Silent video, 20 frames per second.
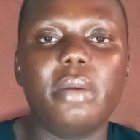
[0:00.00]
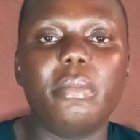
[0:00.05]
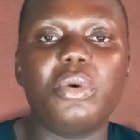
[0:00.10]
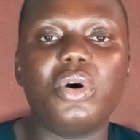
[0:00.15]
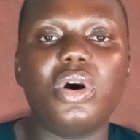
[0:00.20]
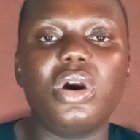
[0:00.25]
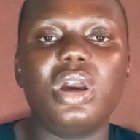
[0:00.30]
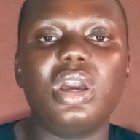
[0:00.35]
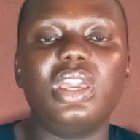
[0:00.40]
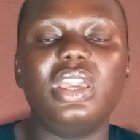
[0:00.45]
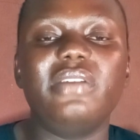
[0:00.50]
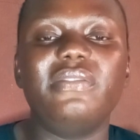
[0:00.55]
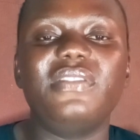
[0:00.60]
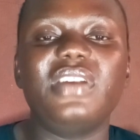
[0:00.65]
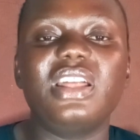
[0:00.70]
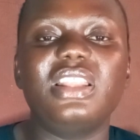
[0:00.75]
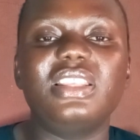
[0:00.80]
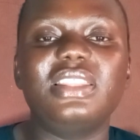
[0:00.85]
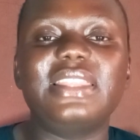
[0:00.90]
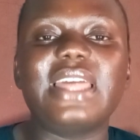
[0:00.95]
But if
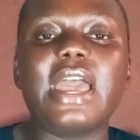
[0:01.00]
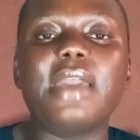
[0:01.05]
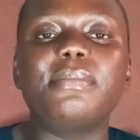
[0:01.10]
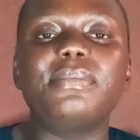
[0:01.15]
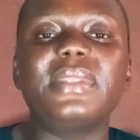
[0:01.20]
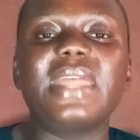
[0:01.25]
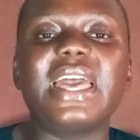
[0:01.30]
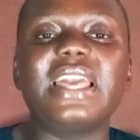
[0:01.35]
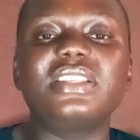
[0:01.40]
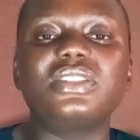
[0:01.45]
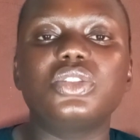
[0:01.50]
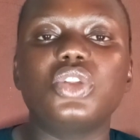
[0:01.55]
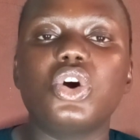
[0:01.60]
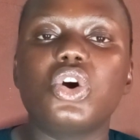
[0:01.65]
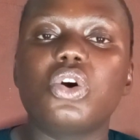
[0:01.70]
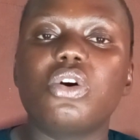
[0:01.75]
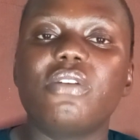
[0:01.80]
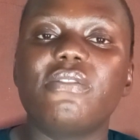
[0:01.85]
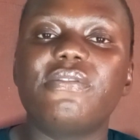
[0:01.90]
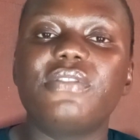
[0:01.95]
you are the type that is
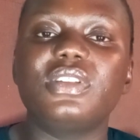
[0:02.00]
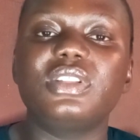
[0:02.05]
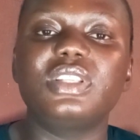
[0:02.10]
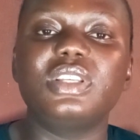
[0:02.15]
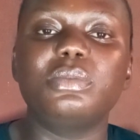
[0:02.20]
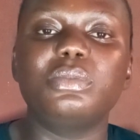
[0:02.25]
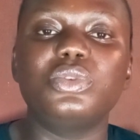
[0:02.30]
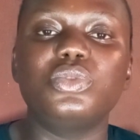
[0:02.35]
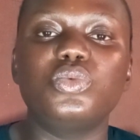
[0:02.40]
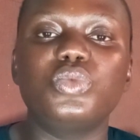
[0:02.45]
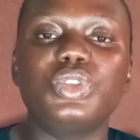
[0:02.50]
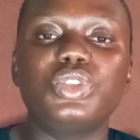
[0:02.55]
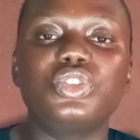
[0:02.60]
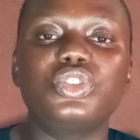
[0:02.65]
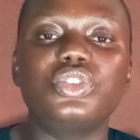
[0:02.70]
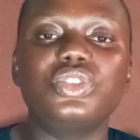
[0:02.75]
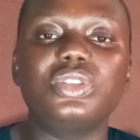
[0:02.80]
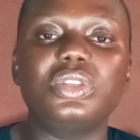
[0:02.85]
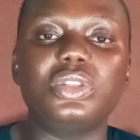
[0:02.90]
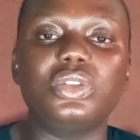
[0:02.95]
not comfortable
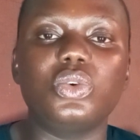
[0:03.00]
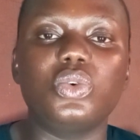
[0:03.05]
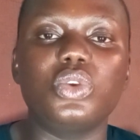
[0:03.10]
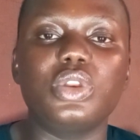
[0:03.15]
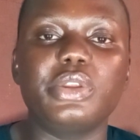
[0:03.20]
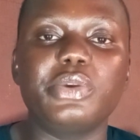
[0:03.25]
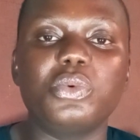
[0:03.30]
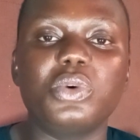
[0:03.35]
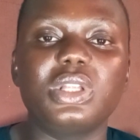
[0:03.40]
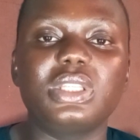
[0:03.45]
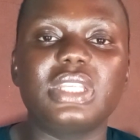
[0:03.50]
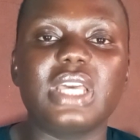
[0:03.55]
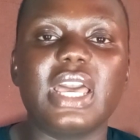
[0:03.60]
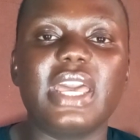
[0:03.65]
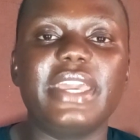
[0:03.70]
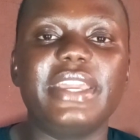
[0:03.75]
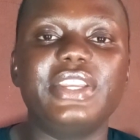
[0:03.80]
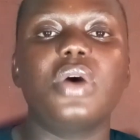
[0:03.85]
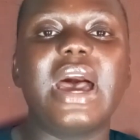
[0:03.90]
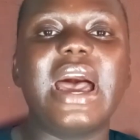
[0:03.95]
with using only
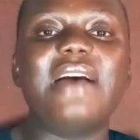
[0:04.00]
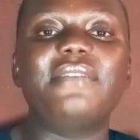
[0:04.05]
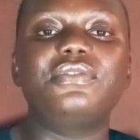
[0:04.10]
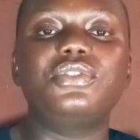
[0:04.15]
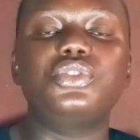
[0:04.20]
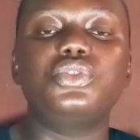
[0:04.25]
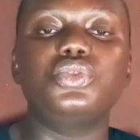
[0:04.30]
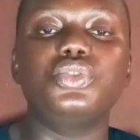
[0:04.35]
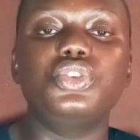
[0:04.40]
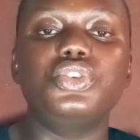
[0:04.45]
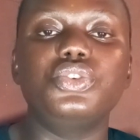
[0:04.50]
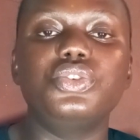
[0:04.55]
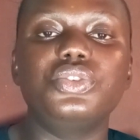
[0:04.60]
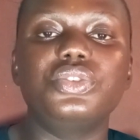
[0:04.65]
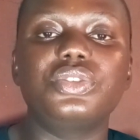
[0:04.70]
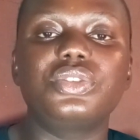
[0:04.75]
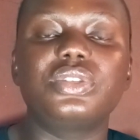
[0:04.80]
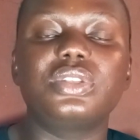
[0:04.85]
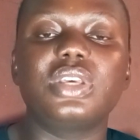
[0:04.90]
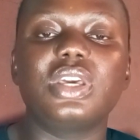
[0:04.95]
water, you have to
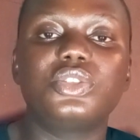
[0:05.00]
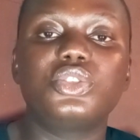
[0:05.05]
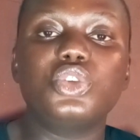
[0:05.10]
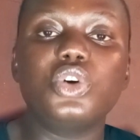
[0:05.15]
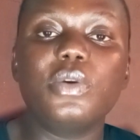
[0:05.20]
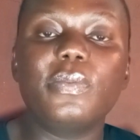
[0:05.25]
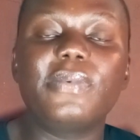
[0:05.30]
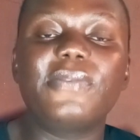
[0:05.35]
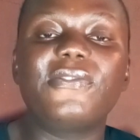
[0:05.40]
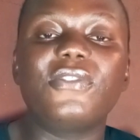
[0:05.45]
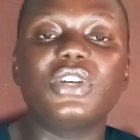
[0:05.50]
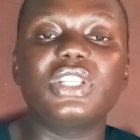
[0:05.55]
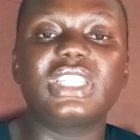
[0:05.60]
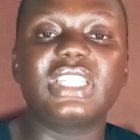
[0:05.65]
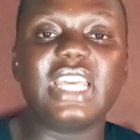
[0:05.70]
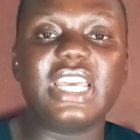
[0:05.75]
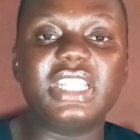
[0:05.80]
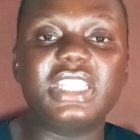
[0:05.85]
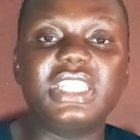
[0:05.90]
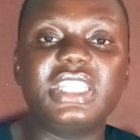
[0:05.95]
use soap for
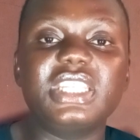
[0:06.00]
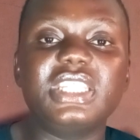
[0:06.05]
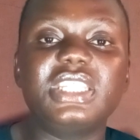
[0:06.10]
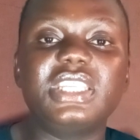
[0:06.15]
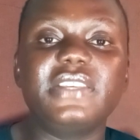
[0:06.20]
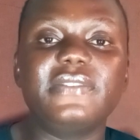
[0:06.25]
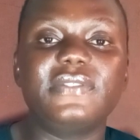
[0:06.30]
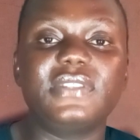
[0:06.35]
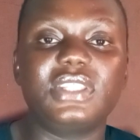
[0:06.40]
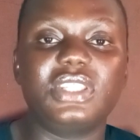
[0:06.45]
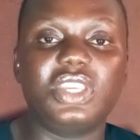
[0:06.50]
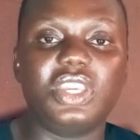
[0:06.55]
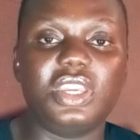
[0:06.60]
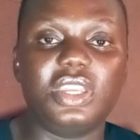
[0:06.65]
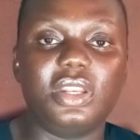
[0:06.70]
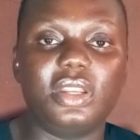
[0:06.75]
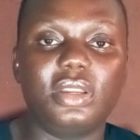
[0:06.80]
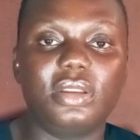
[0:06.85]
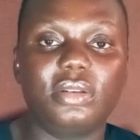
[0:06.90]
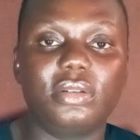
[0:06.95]
sensitive
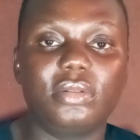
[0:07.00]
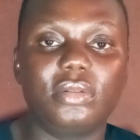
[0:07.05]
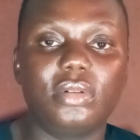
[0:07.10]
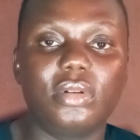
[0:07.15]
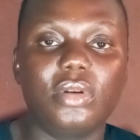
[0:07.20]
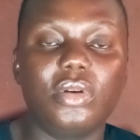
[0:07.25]
skin,